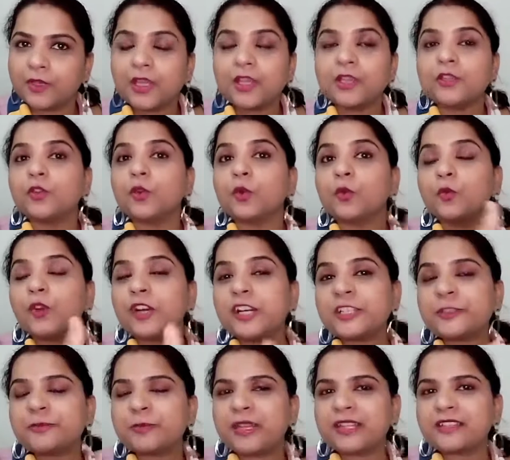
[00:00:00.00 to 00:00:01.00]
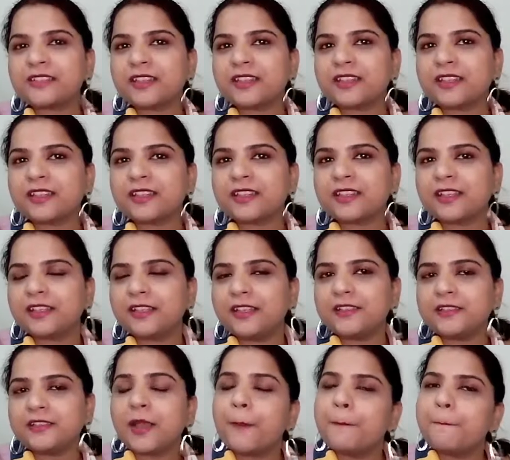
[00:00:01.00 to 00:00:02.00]
Your workspace
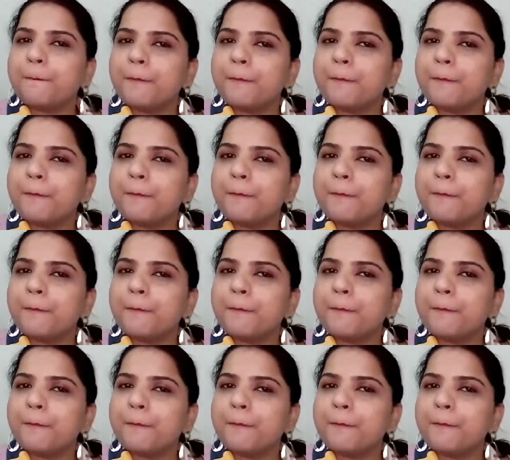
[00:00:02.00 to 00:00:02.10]
colleagues